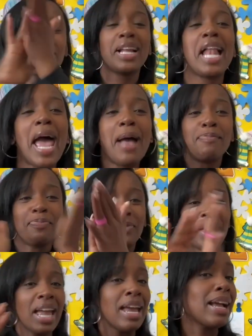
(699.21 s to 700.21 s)
clap,
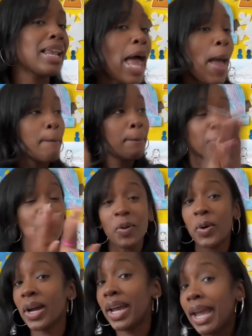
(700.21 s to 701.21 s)
clap
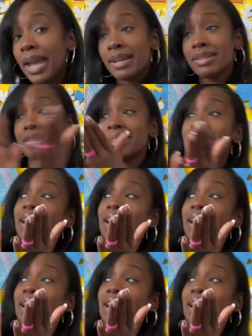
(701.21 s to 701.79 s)
your hands.